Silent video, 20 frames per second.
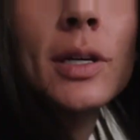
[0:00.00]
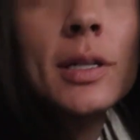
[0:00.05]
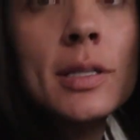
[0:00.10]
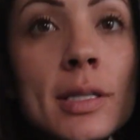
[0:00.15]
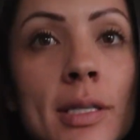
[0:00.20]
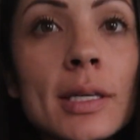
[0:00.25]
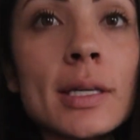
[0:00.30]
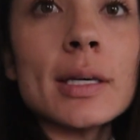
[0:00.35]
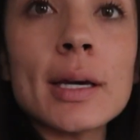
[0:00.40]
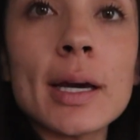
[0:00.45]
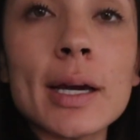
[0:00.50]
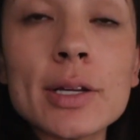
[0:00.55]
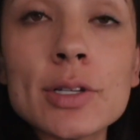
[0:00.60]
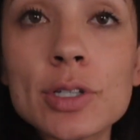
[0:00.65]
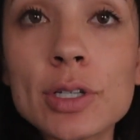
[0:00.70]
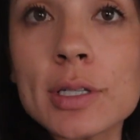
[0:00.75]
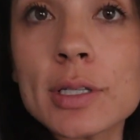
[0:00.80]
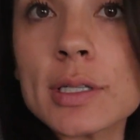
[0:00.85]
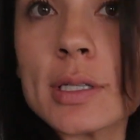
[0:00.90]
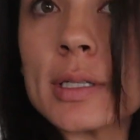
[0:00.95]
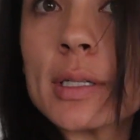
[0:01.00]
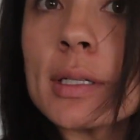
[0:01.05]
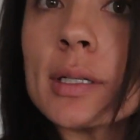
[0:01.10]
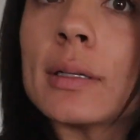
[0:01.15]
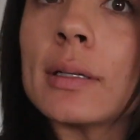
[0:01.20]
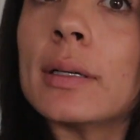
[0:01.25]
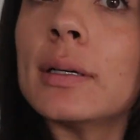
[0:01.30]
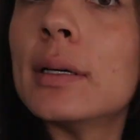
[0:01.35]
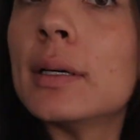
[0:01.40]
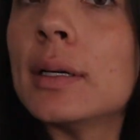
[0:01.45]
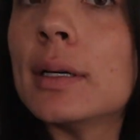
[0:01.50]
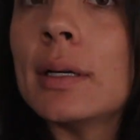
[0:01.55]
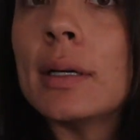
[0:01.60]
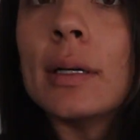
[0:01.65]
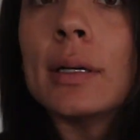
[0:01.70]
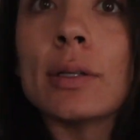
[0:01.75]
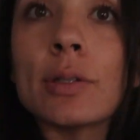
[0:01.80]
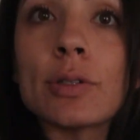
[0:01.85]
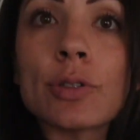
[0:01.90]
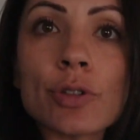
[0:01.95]
you can see, I just
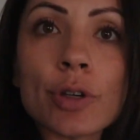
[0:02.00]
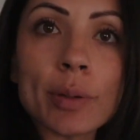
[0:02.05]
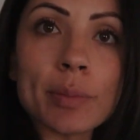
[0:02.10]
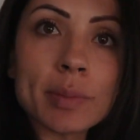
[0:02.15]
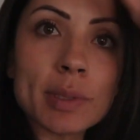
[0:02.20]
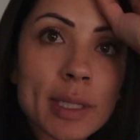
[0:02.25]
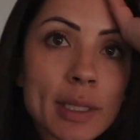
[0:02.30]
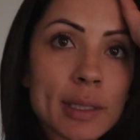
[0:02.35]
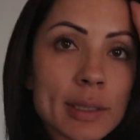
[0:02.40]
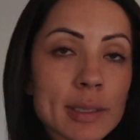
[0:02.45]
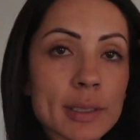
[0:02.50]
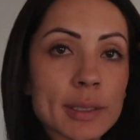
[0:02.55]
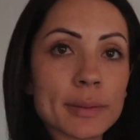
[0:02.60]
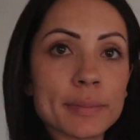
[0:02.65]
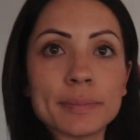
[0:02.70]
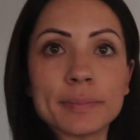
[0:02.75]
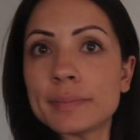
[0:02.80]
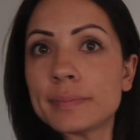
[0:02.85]
trimmed it.